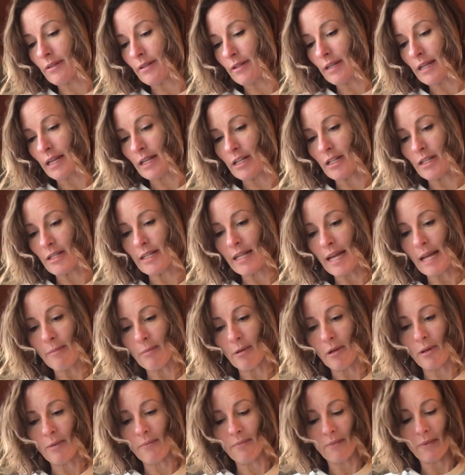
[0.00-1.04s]
kitchen
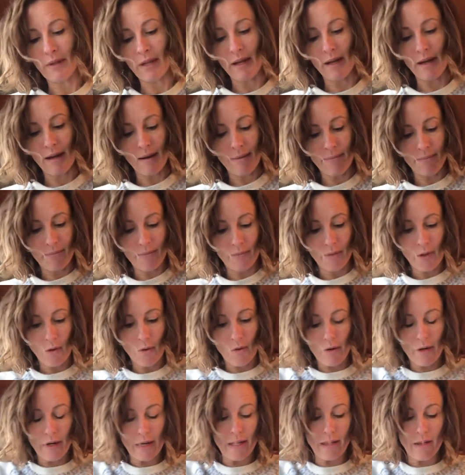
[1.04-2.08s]
table
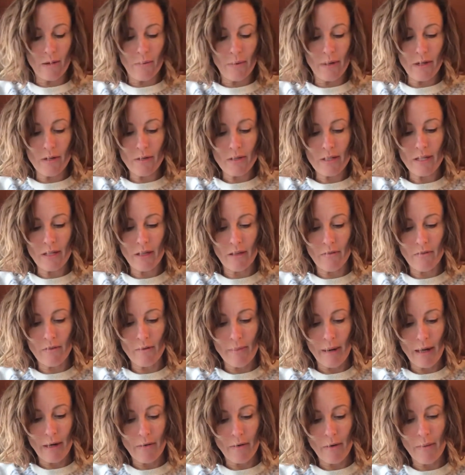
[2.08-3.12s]
or in the windowsill of your
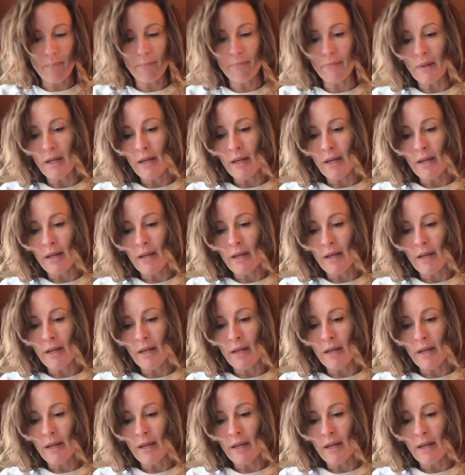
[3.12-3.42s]
bedroom.